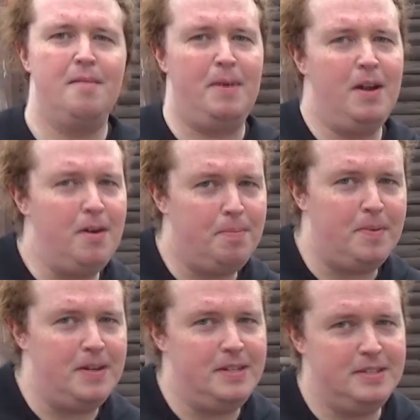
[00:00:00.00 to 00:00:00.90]
My hope
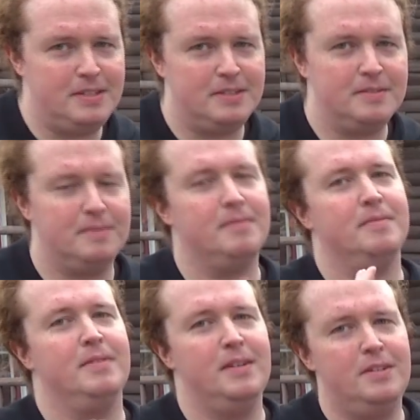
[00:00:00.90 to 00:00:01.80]
was
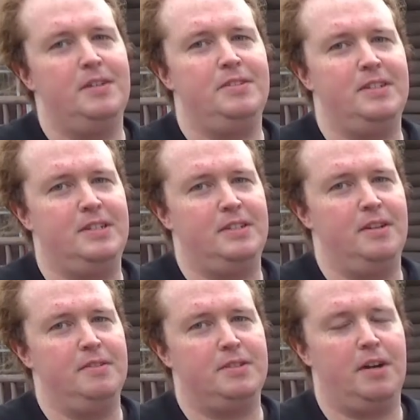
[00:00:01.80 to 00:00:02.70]
to also get to know
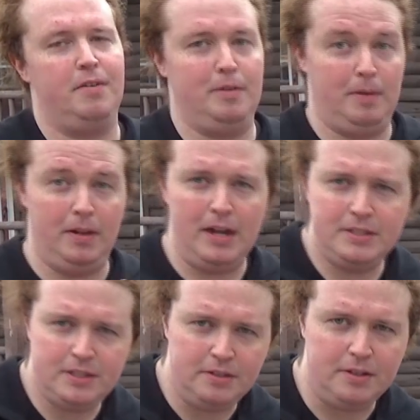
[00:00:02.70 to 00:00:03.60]
this car really well. I
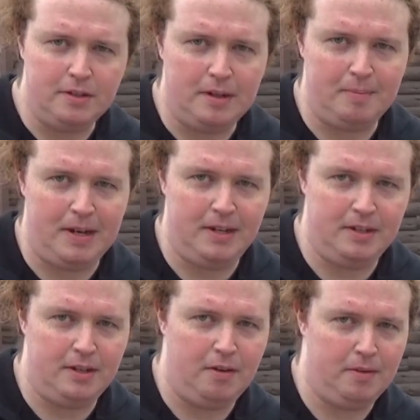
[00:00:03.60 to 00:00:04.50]
still know I'm getting
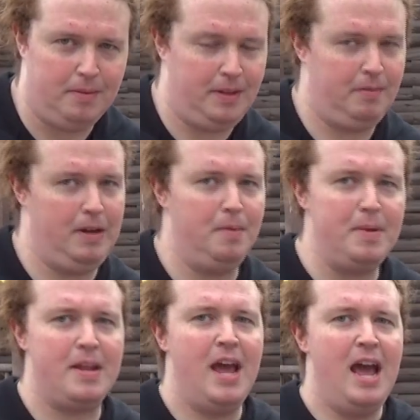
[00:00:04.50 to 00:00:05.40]
to know it really well,
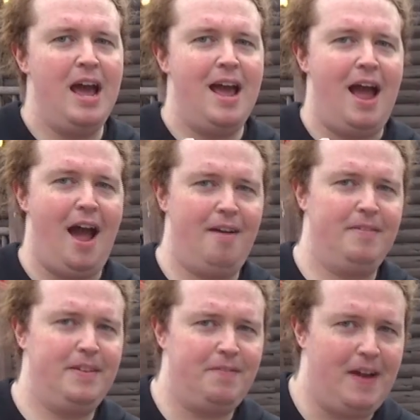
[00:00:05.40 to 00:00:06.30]
but
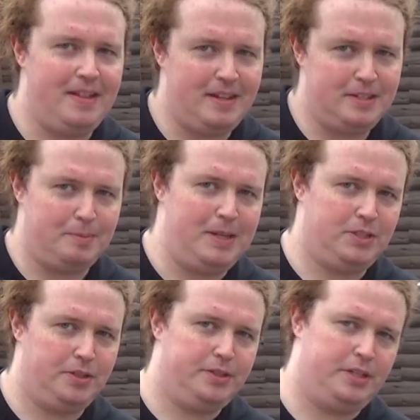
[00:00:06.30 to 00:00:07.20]
having the fact that it's based
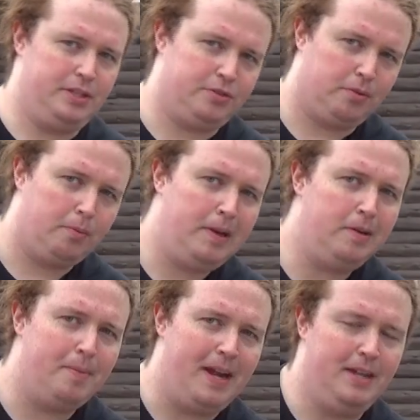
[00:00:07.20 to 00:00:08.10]
on the Sentra
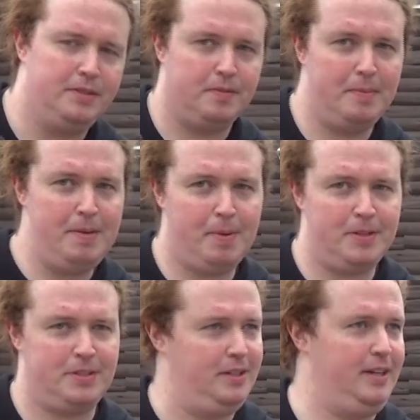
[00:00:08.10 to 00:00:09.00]
wheelbase, for me
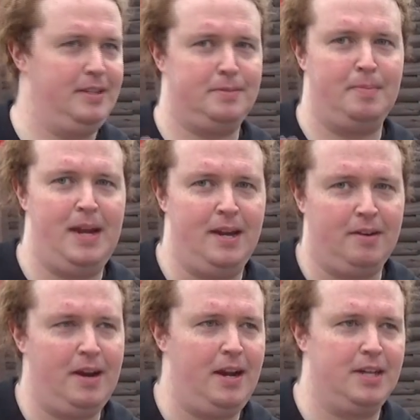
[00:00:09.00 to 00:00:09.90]
personally, has made it
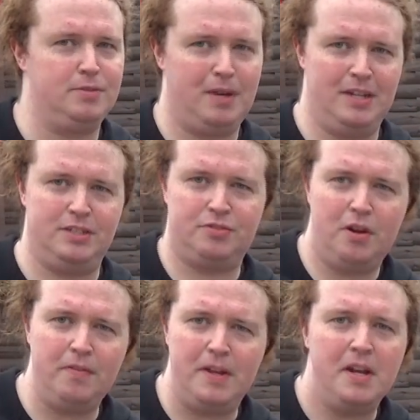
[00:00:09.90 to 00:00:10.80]
great, because when I
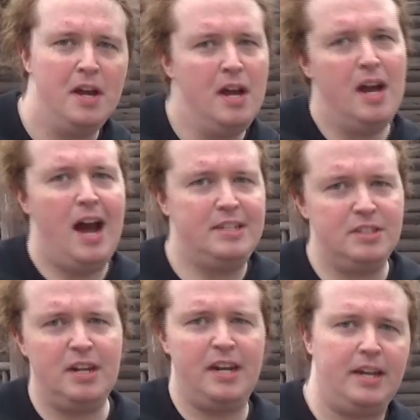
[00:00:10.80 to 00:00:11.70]
drove it, I
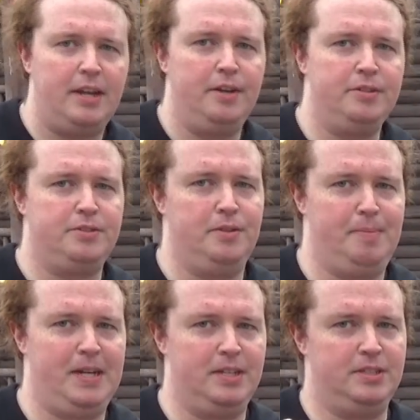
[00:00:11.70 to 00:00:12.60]
still got to get used to it,
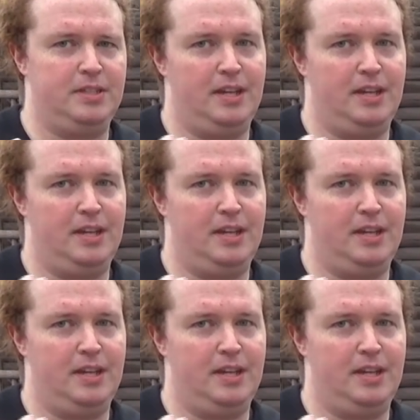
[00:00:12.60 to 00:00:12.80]
because